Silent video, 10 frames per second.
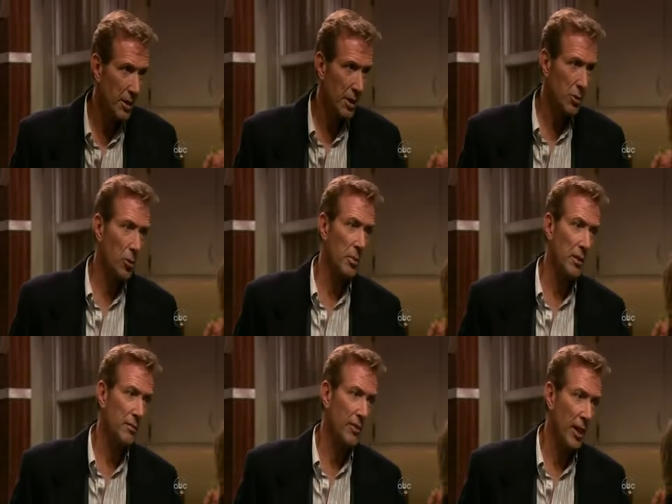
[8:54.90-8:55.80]
and an
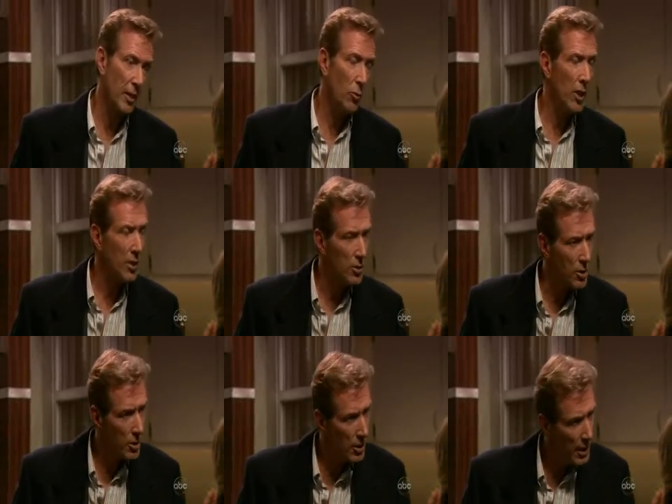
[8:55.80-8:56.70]
exorbitant fine,
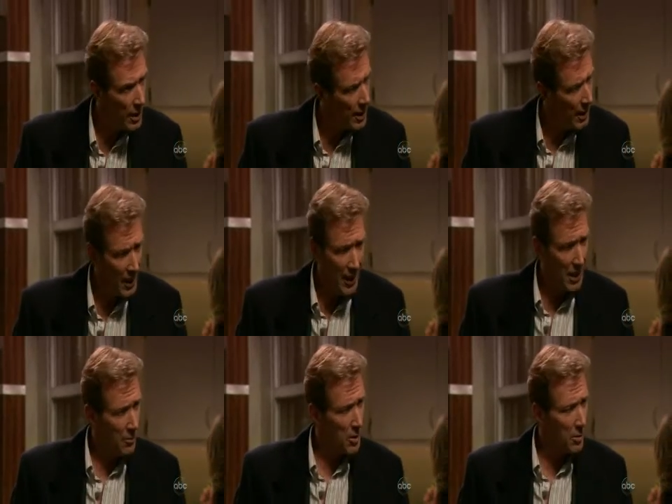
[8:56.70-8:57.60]
which
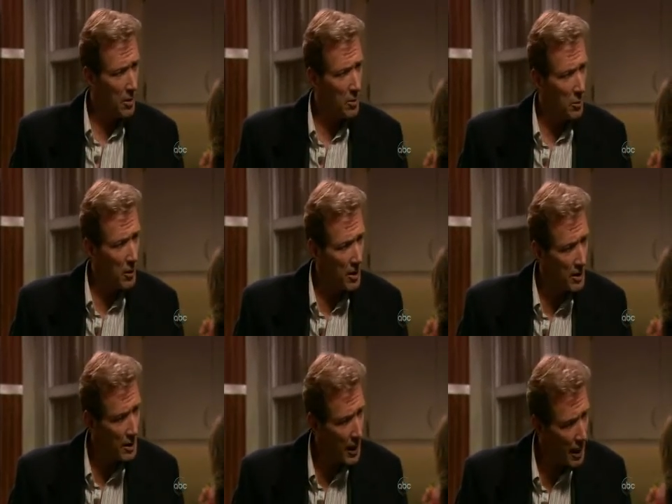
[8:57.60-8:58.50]
for some unknown
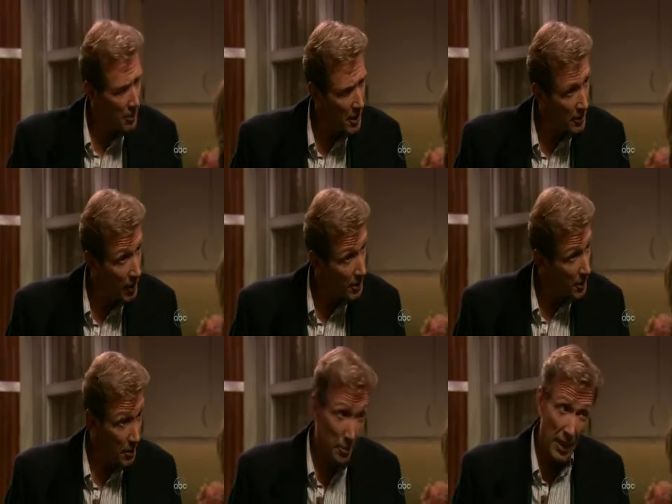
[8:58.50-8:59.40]
reason, Caleb has
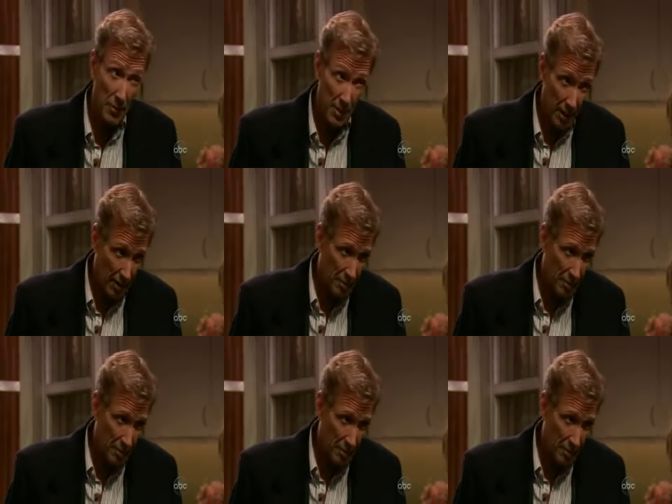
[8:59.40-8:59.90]
volunteered to pay himself.